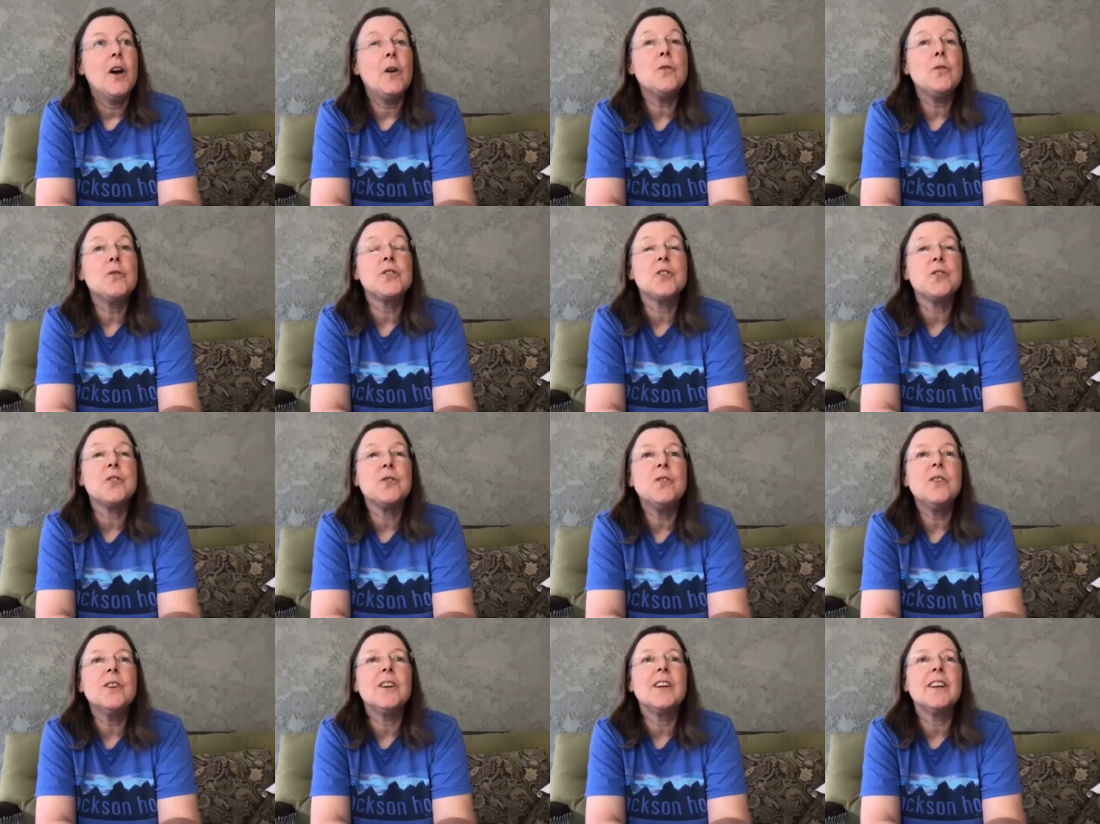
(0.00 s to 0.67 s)
Oh,
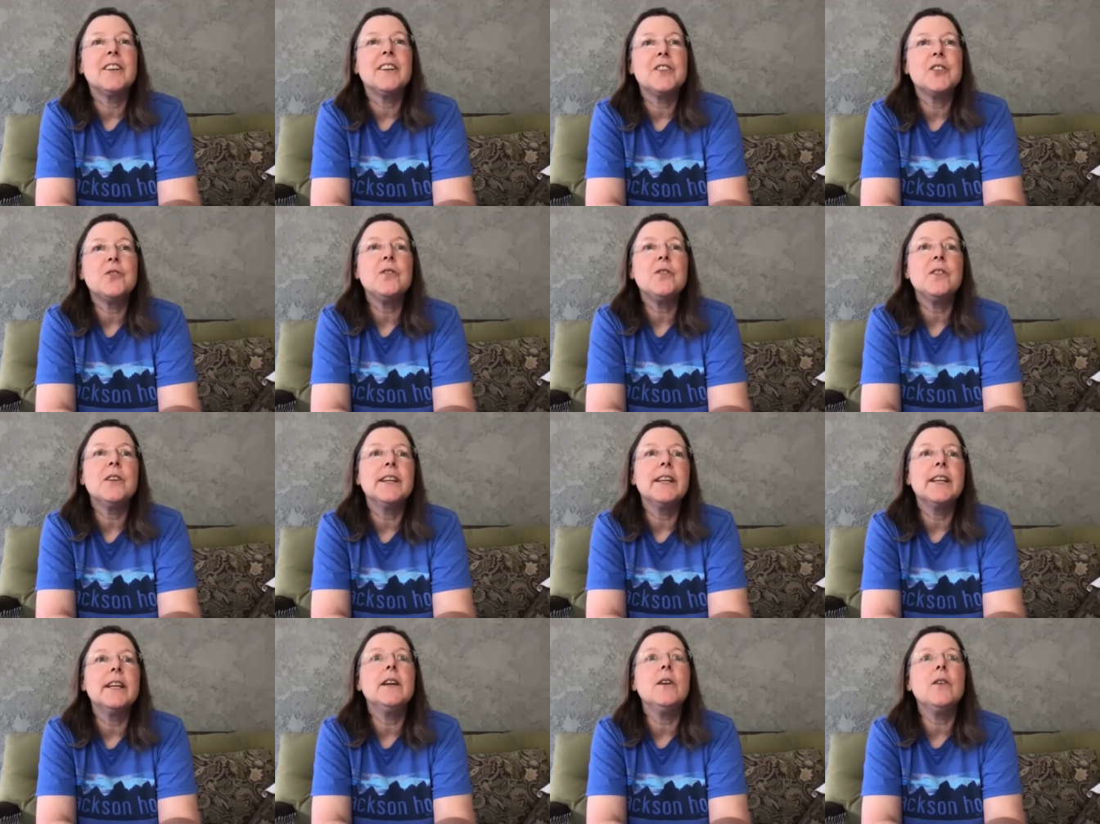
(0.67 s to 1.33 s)
sure.
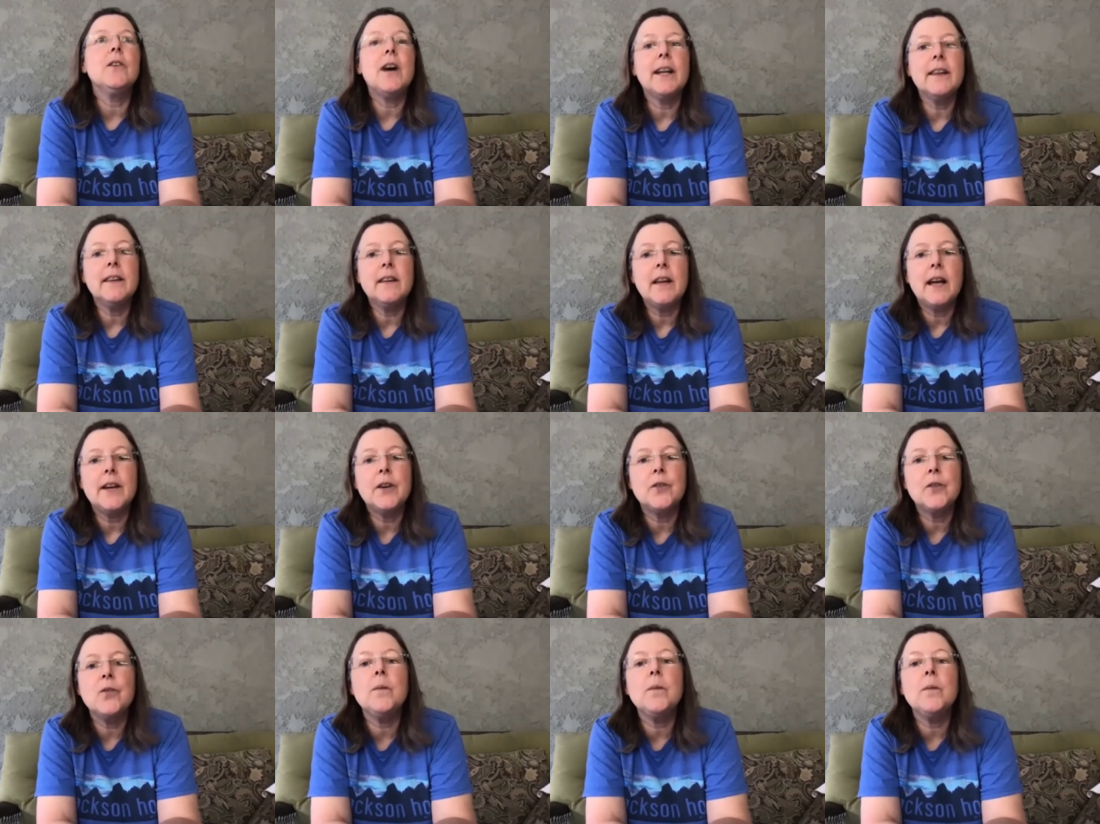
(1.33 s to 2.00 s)
I
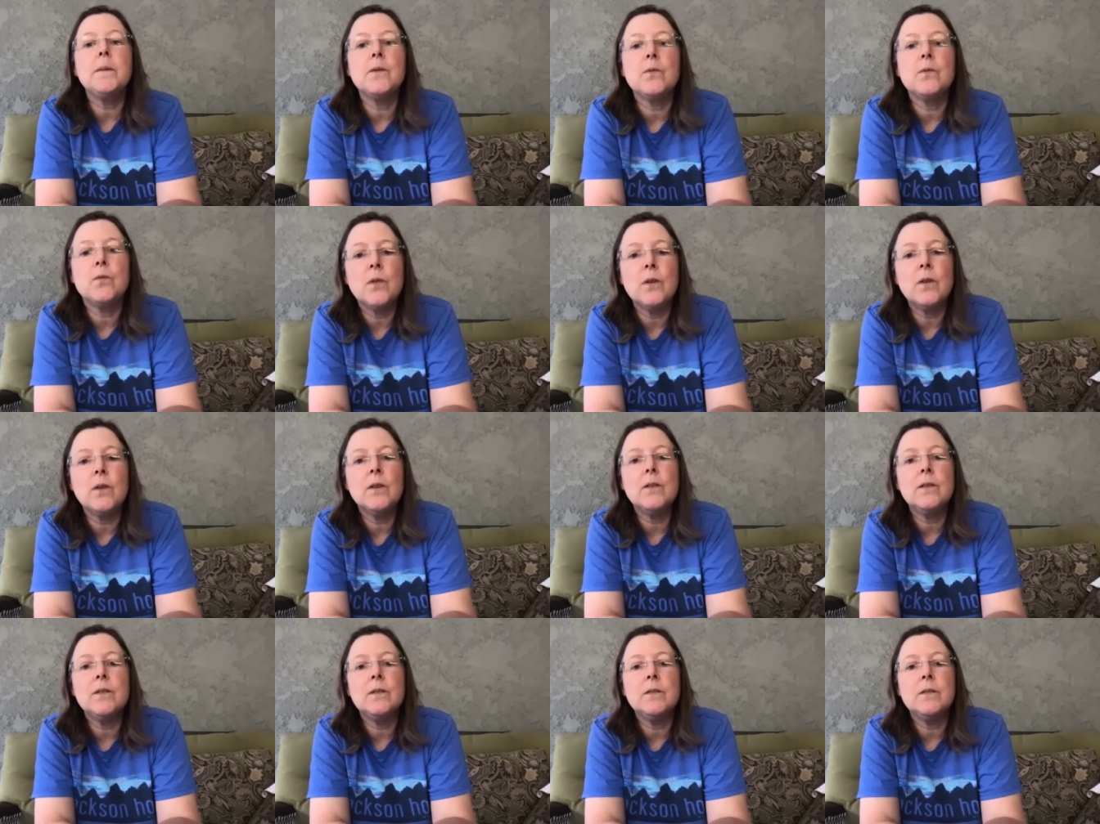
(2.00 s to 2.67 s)
grew up in
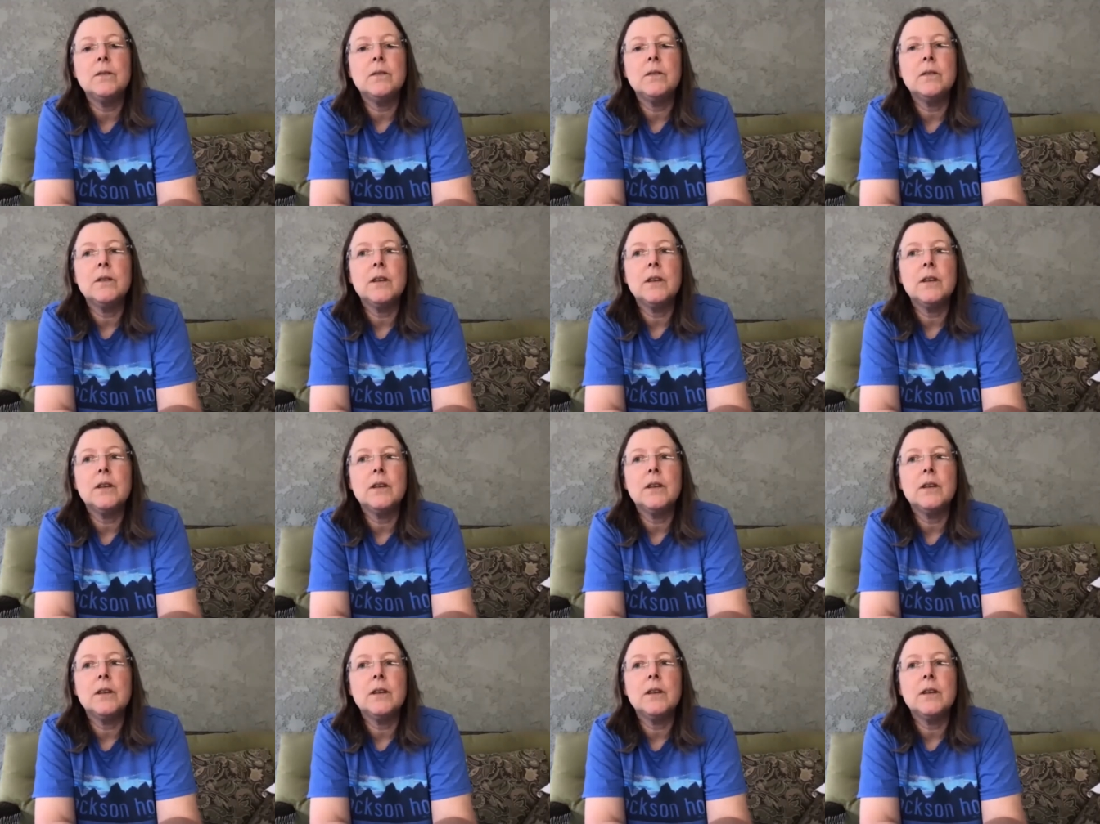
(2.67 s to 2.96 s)
rural